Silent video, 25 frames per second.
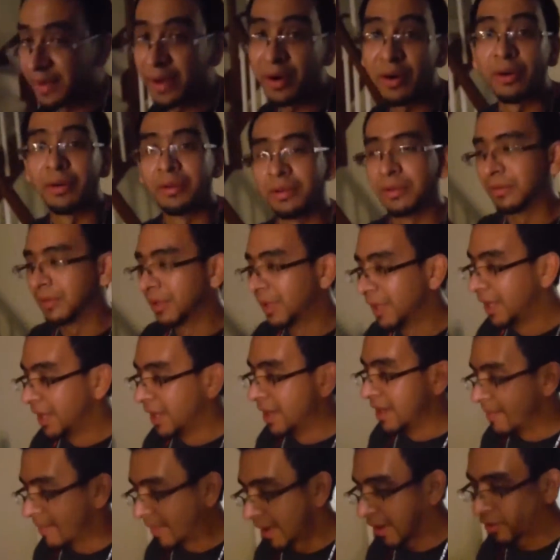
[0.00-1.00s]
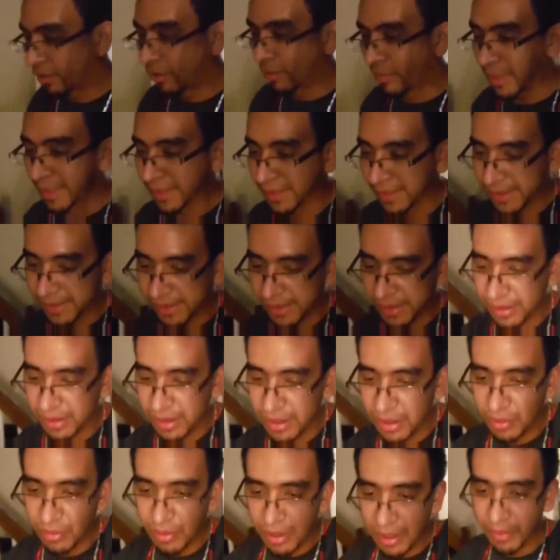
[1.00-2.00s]
my goal. My goal was
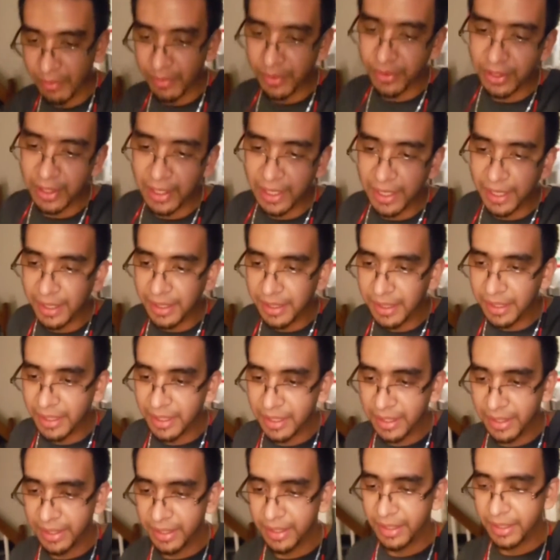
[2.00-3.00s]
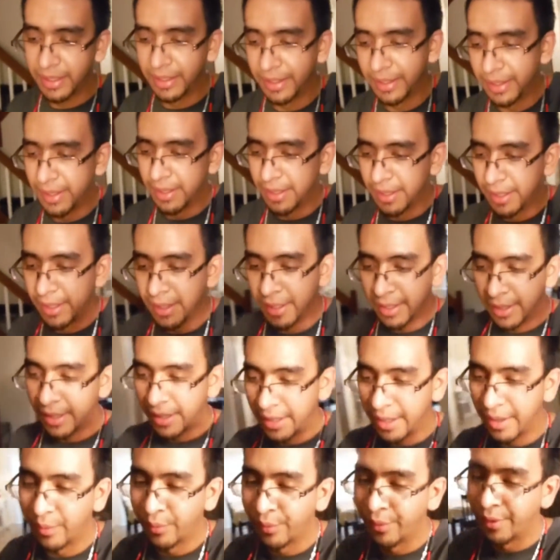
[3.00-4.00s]
going around the lake,
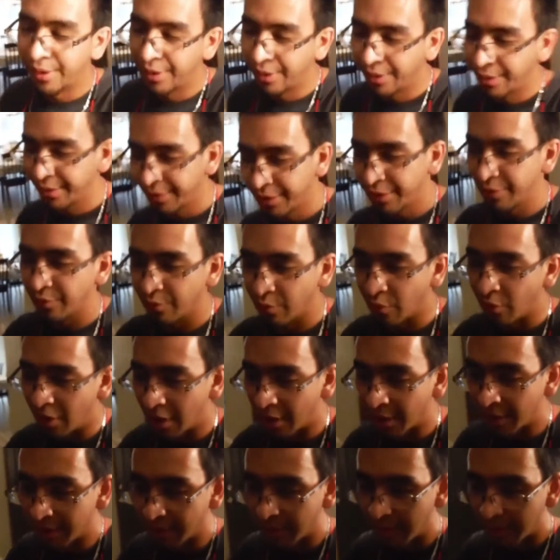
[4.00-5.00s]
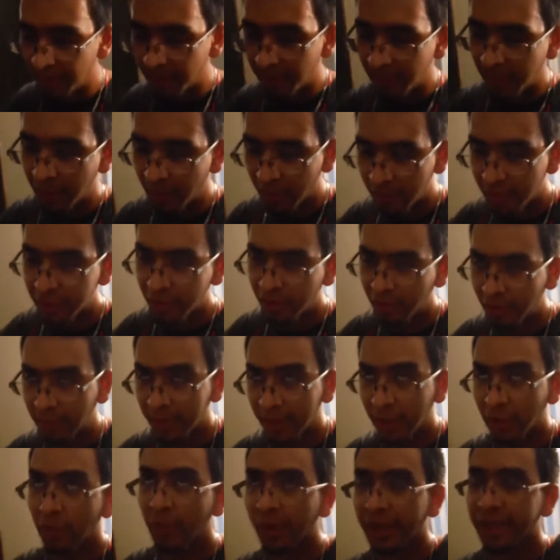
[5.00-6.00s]
uh, to uh, my,
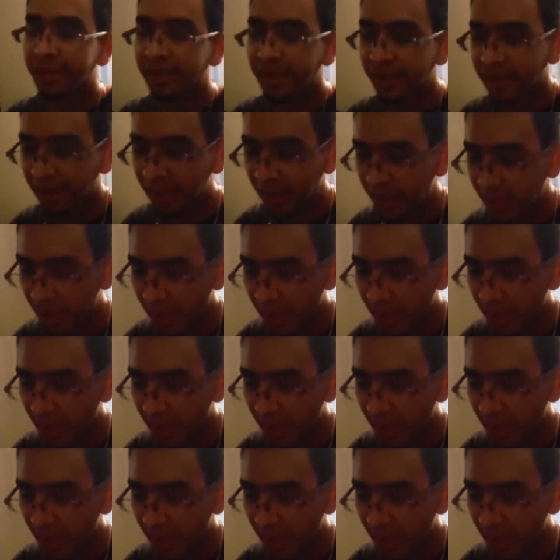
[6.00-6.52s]
my goal was